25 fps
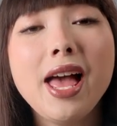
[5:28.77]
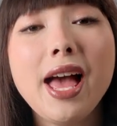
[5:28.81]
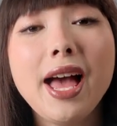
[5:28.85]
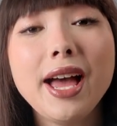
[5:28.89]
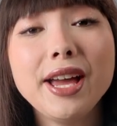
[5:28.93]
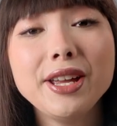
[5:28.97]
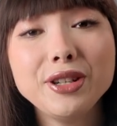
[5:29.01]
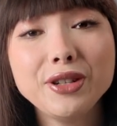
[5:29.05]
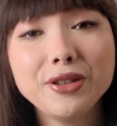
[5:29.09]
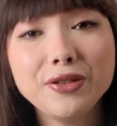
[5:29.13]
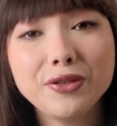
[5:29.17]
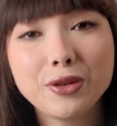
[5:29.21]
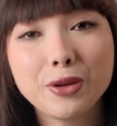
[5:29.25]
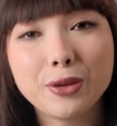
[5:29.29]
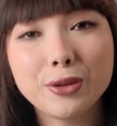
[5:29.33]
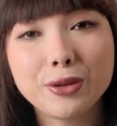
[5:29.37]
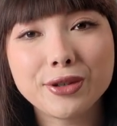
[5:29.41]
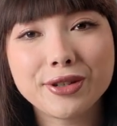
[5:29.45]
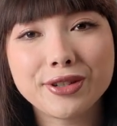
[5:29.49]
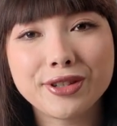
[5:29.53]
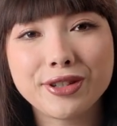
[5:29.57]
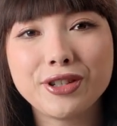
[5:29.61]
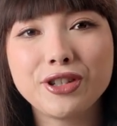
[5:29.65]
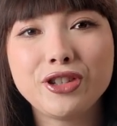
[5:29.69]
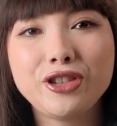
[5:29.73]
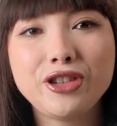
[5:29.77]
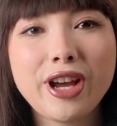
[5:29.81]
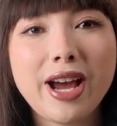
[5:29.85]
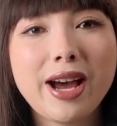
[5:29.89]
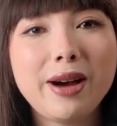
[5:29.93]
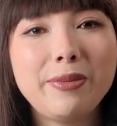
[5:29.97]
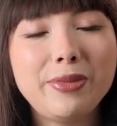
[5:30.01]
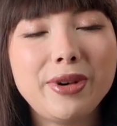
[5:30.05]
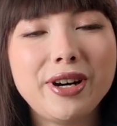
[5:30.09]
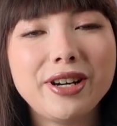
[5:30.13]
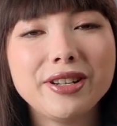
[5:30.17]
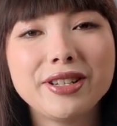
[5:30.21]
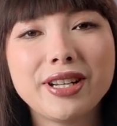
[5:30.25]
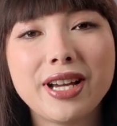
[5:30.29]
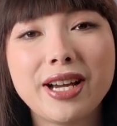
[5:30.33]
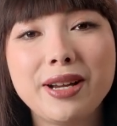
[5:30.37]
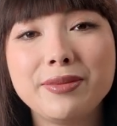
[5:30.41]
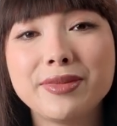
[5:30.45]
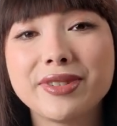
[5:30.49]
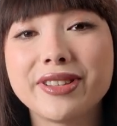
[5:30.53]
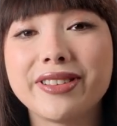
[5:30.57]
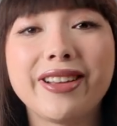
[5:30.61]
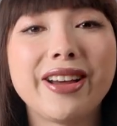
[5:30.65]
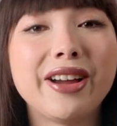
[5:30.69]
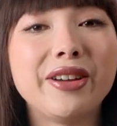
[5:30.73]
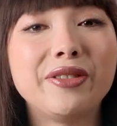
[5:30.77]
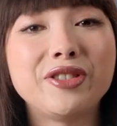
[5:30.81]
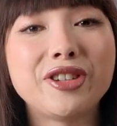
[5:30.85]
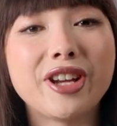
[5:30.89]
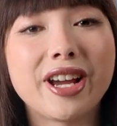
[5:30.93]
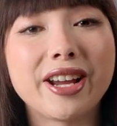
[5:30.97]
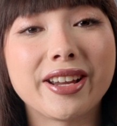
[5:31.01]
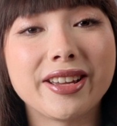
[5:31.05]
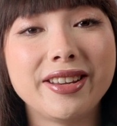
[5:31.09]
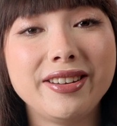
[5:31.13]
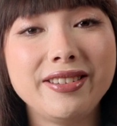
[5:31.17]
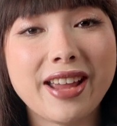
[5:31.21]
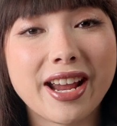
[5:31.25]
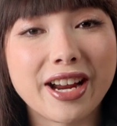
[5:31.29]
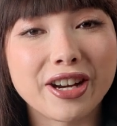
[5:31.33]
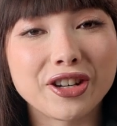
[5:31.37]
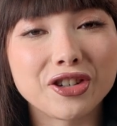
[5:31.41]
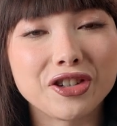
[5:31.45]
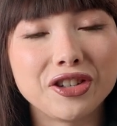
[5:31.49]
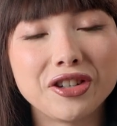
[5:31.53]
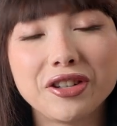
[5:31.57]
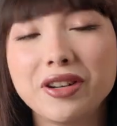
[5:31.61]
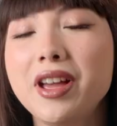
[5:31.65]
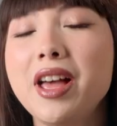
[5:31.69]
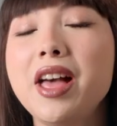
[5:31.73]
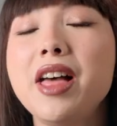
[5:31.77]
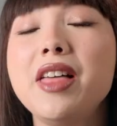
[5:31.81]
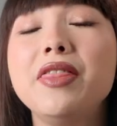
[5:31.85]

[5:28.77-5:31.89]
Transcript: And of course, the Chatbot times LiveChat connection,